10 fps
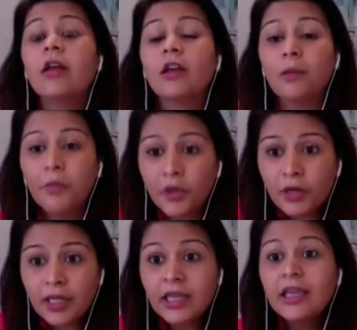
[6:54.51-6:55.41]

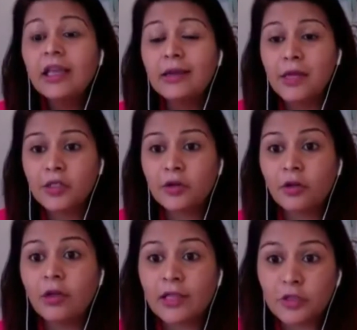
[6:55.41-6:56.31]
community,
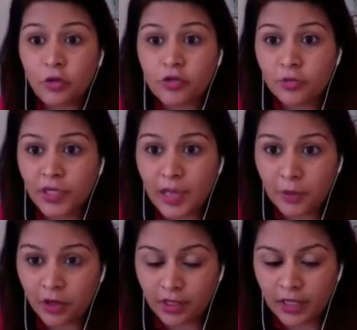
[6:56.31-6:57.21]
digital, and social media
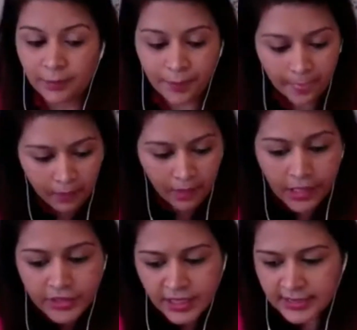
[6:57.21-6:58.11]
marketing.
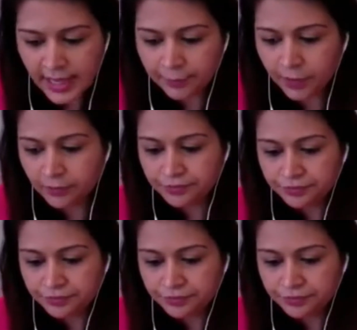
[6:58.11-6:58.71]
Here's an example.